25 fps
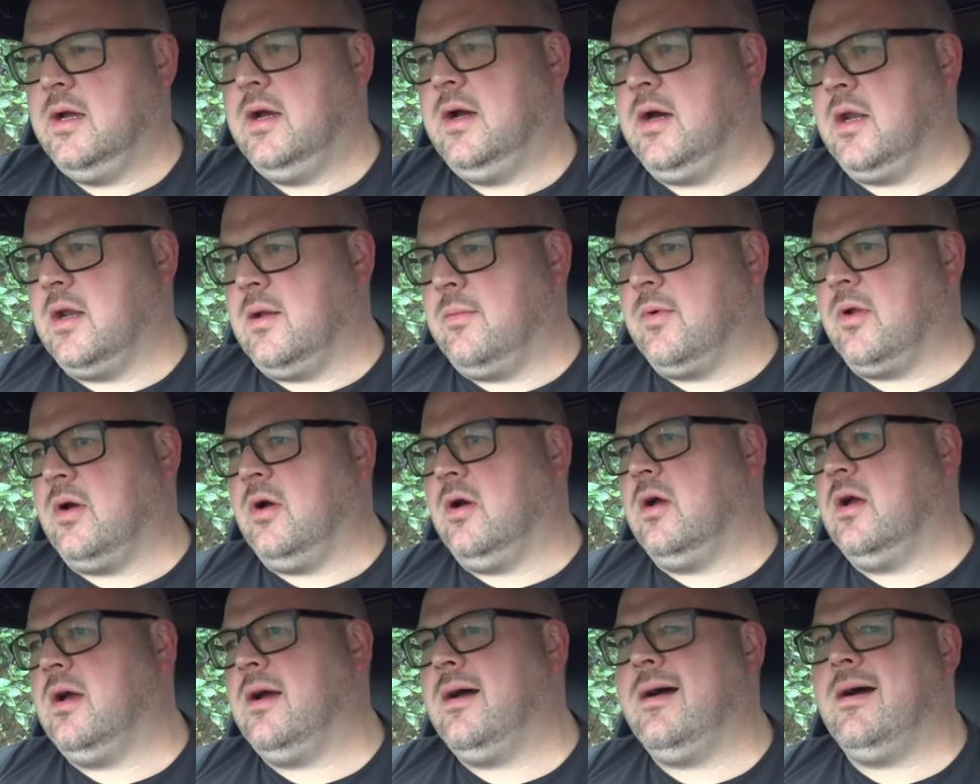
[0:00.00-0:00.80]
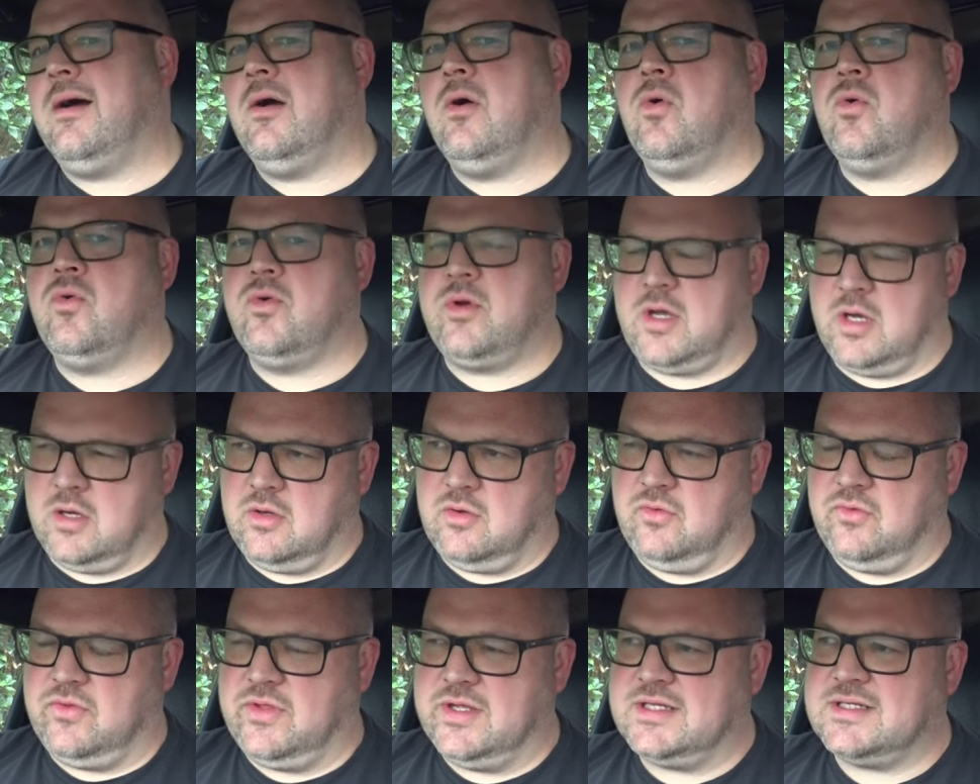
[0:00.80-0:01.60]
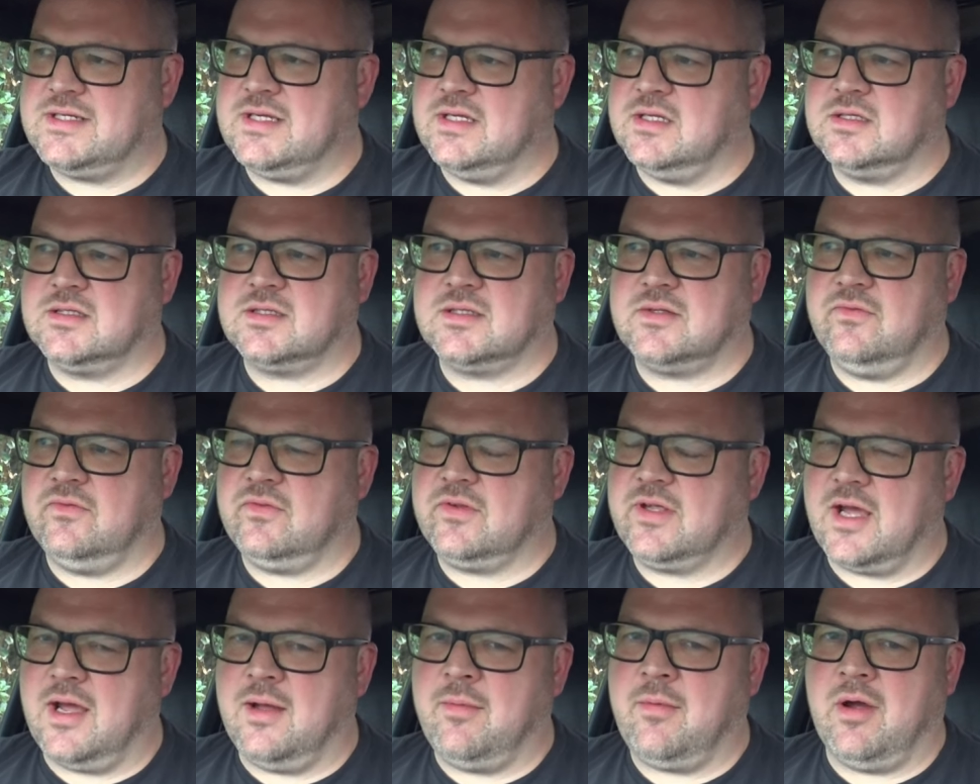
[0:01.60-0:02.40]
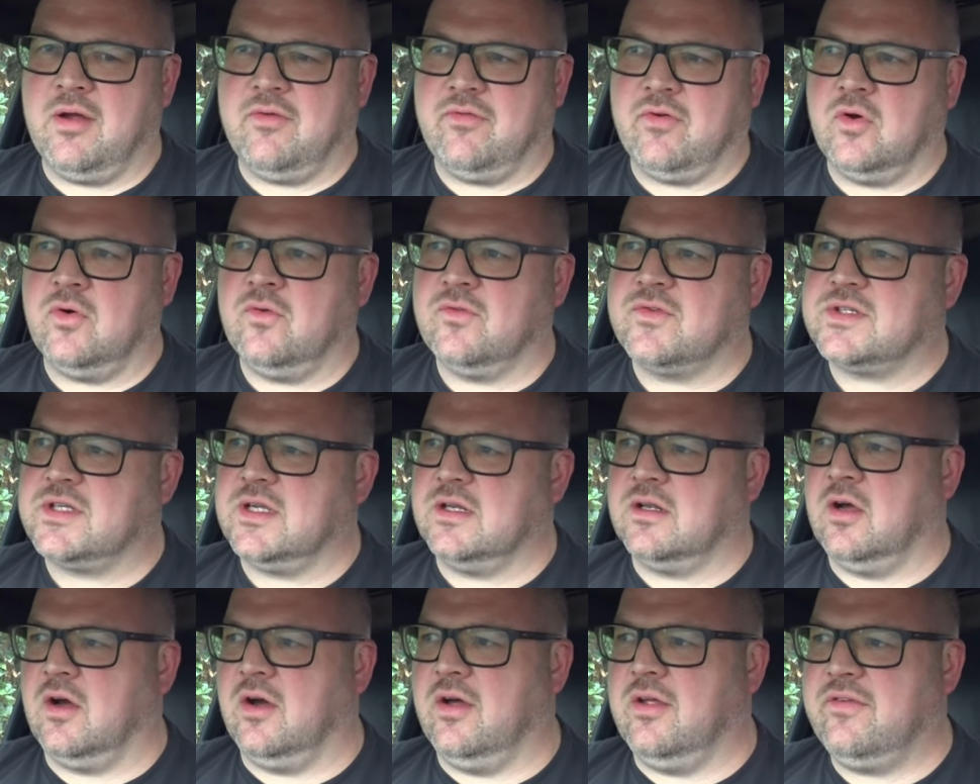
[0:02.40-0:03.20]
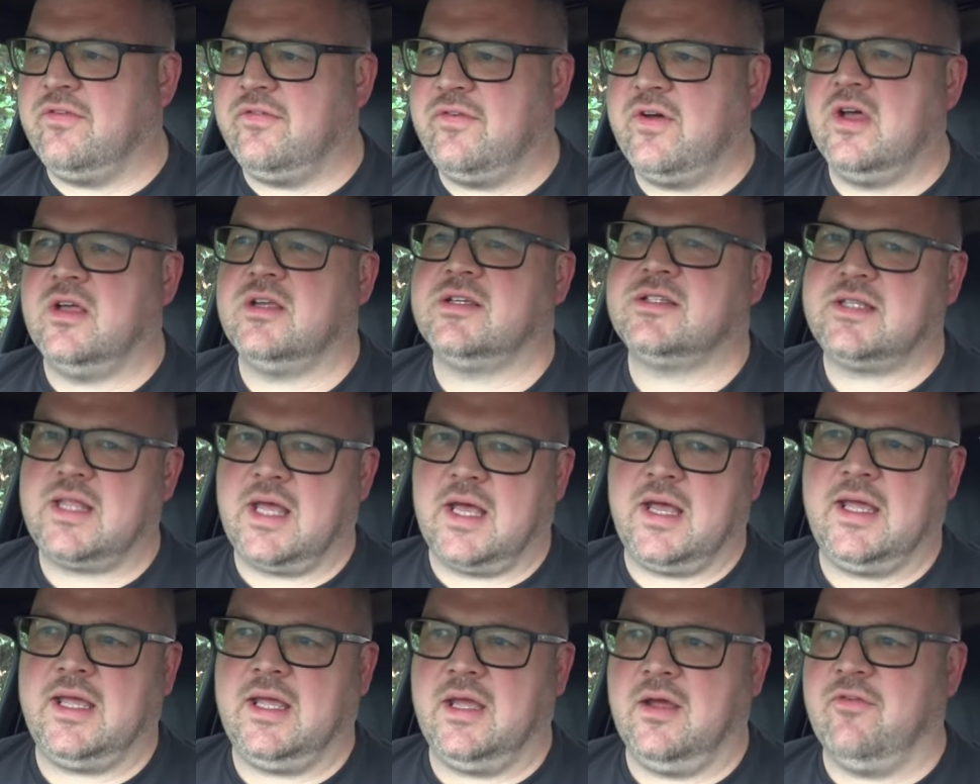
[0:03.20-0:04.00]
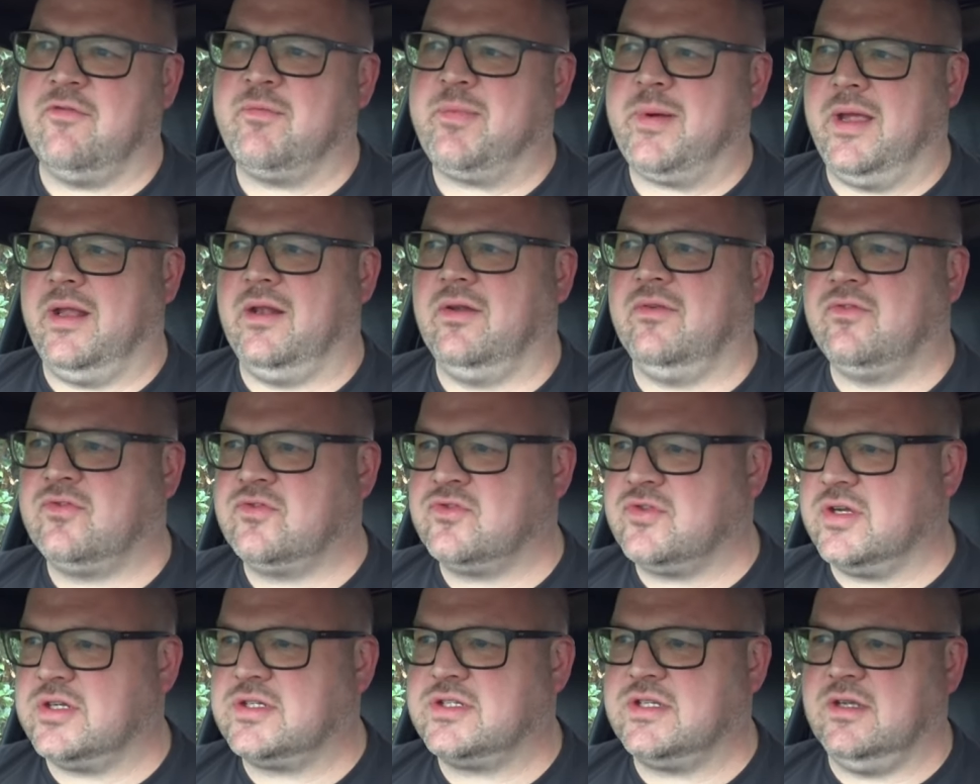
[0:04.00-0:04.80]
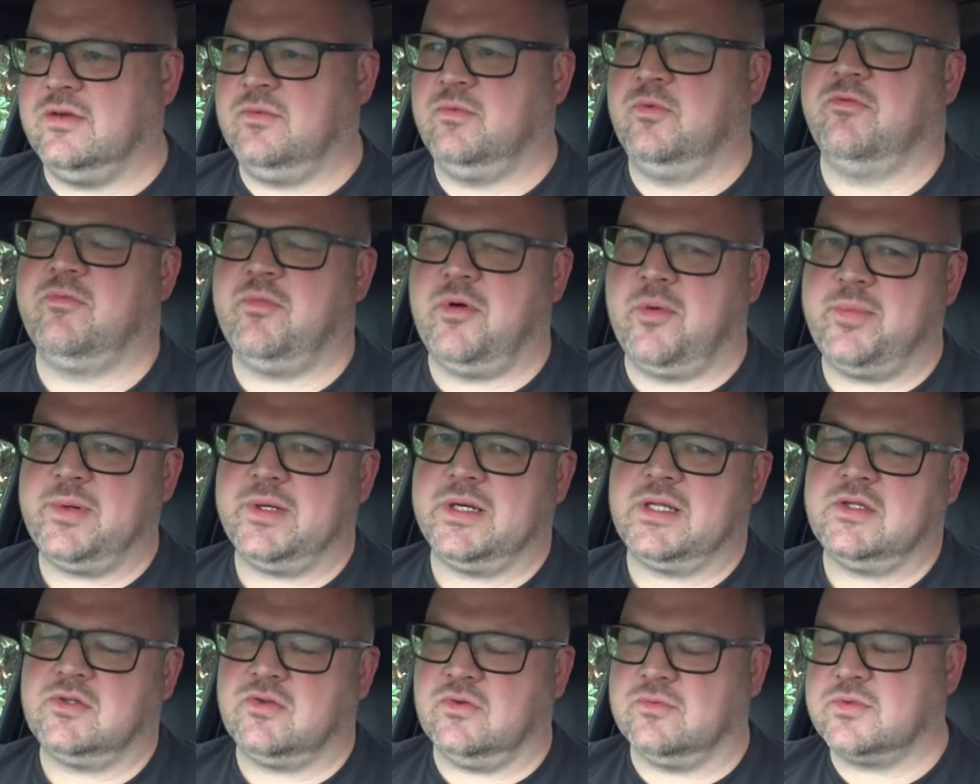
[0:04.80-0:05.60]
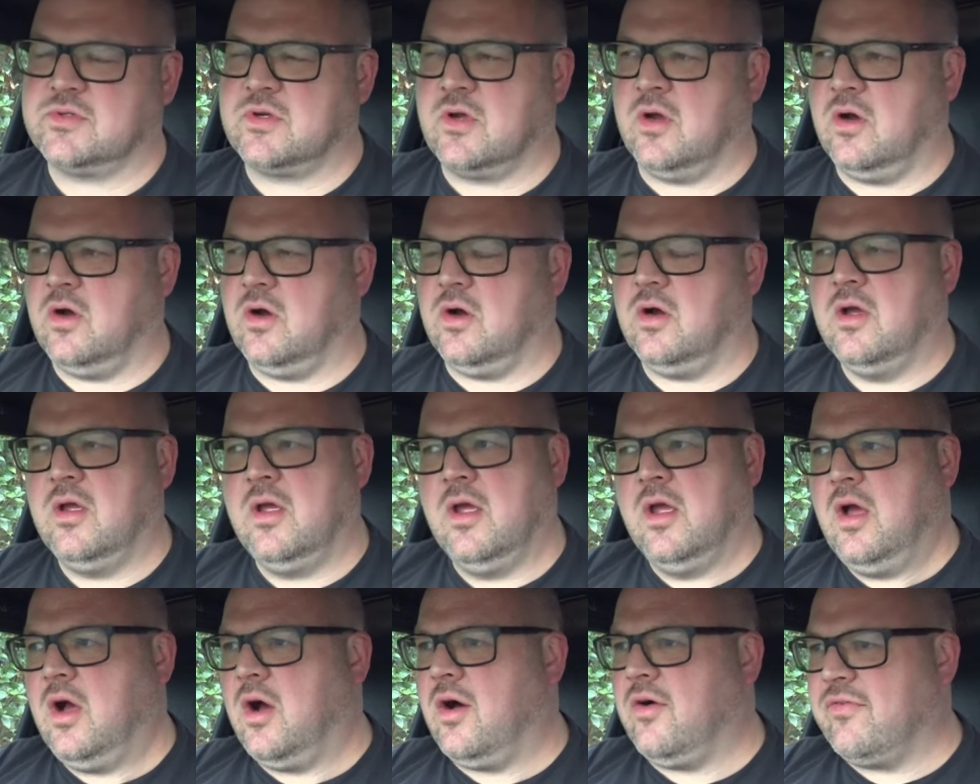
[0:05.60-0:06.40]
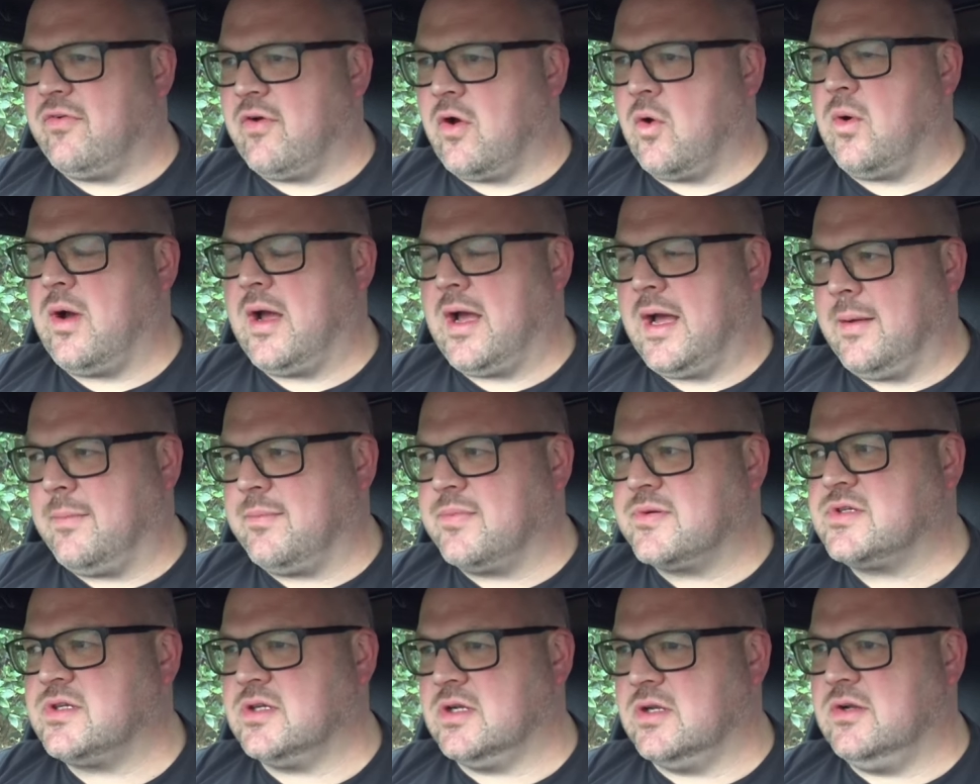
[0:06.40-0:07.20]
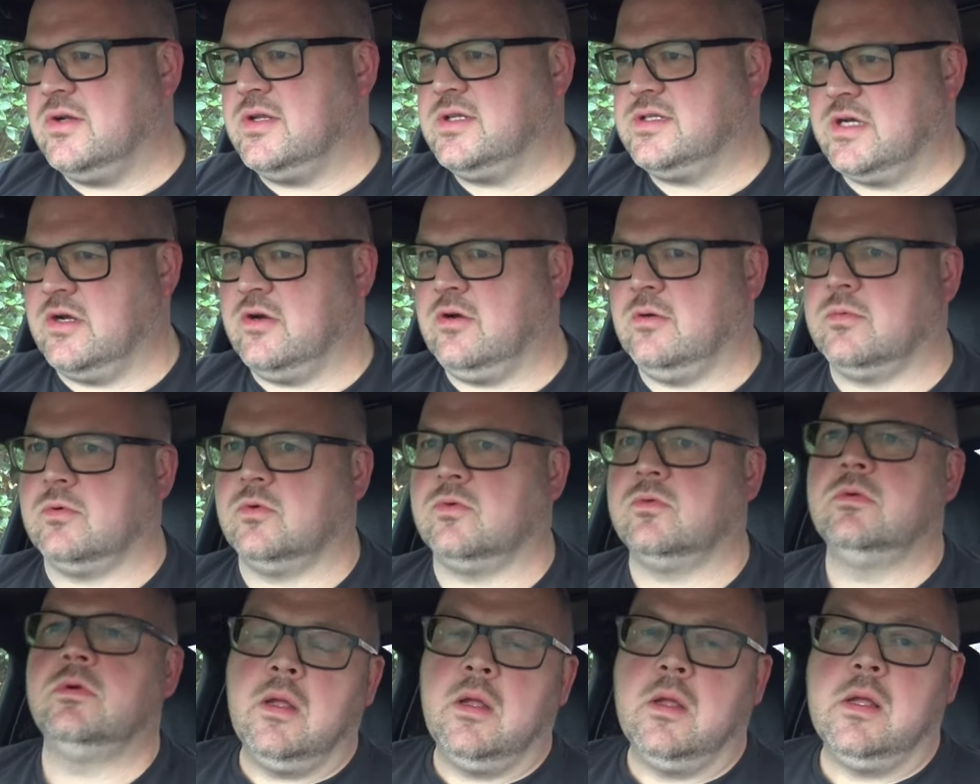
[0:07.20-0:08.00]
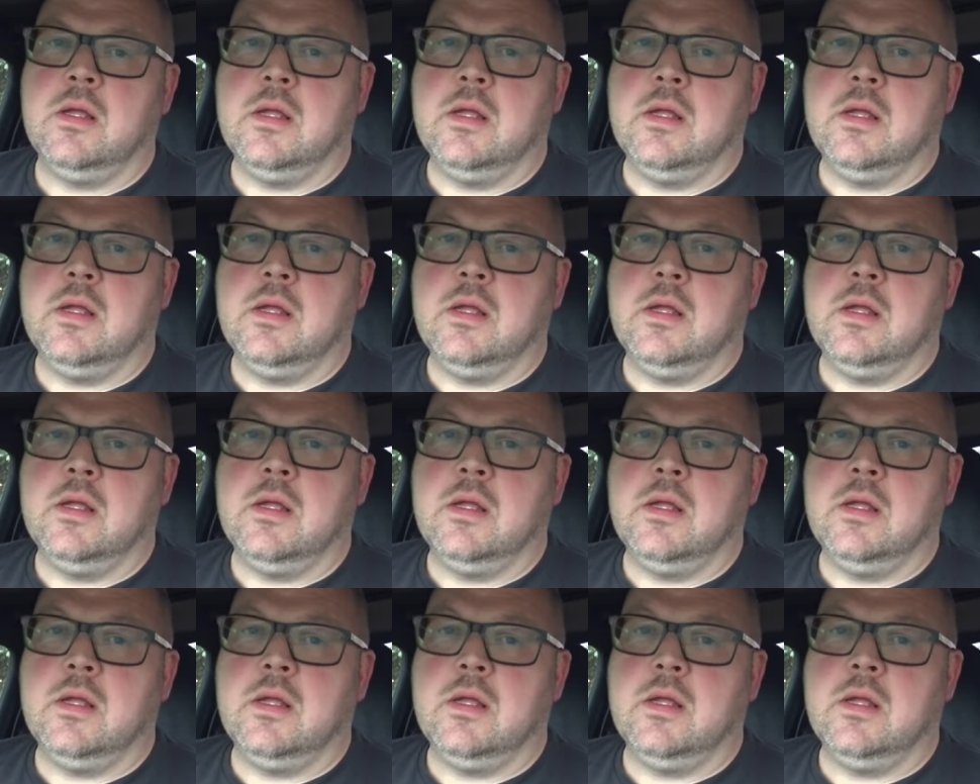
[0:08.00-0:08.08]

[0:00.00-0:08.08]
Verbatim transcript: And I'm like, oh no, this is game over. Obviously, like first day of being trusted with my buddy Dom's car, I felt absolutely terrible.